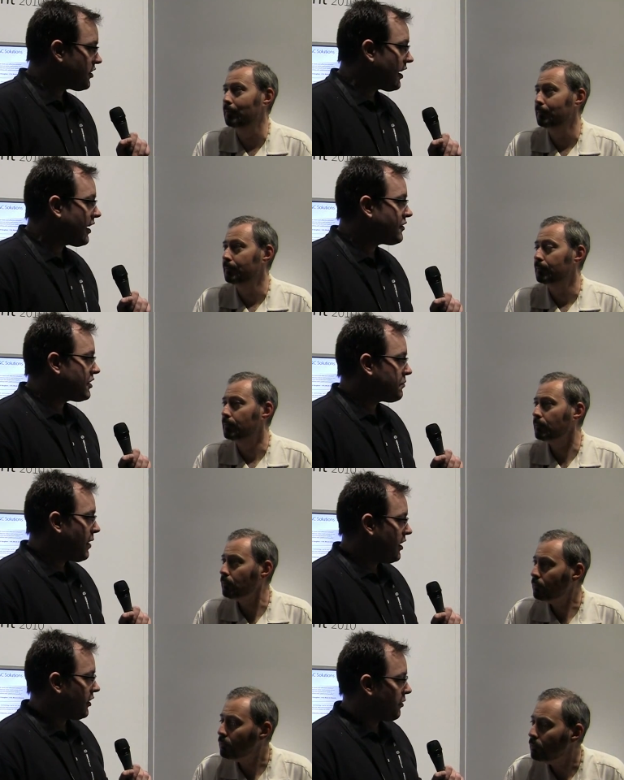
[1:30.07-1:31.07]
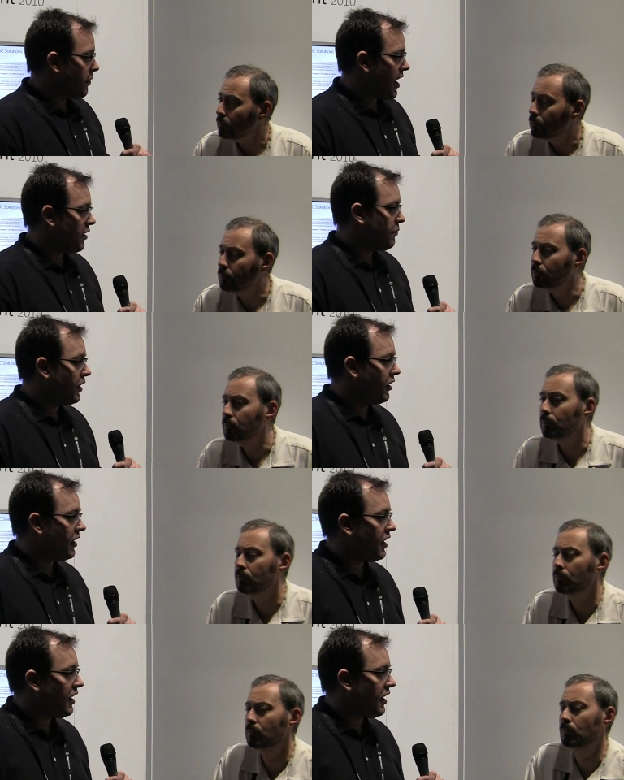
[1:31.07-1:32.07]
Speaker 1: that gives us better
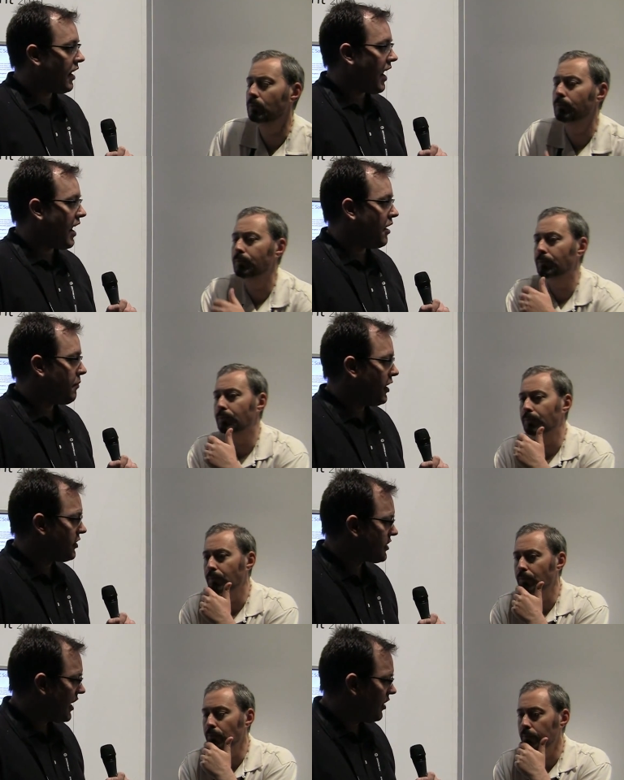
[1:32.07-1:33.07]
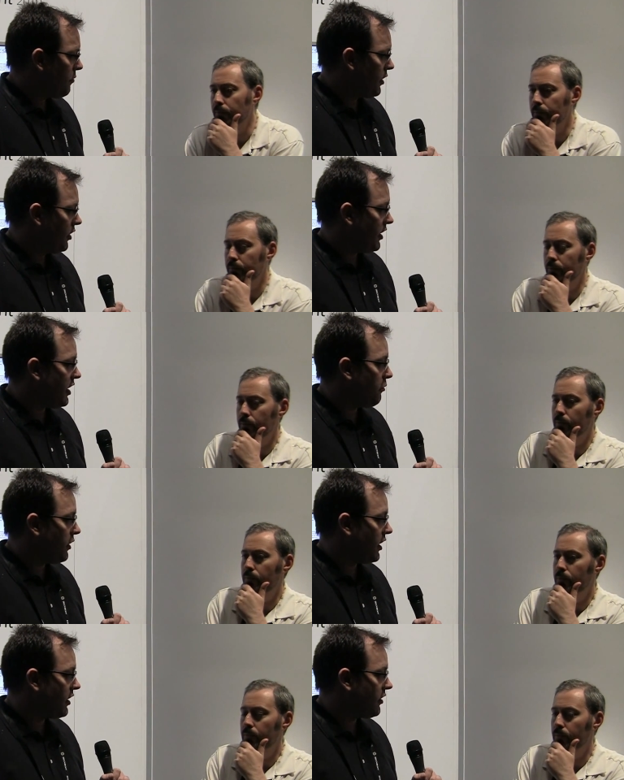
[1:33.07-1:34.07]
compatibility and better scalability
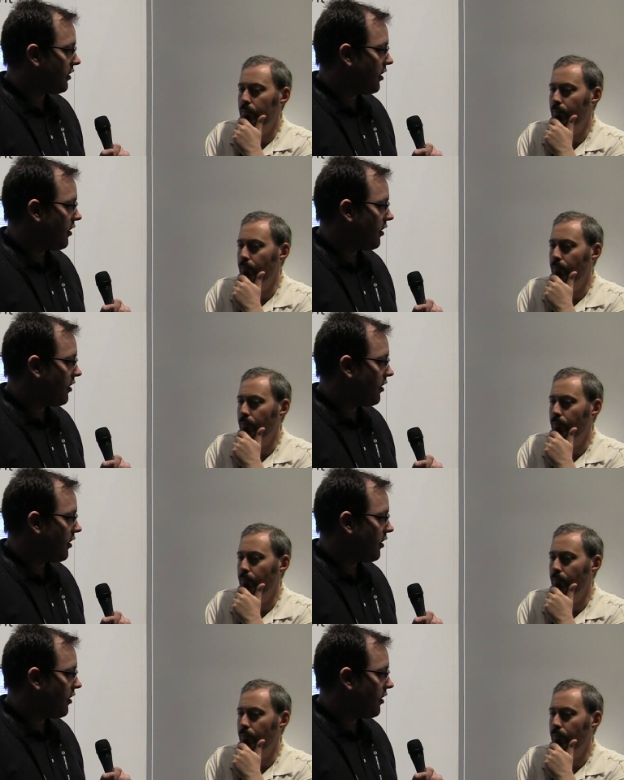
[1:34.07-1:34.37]
with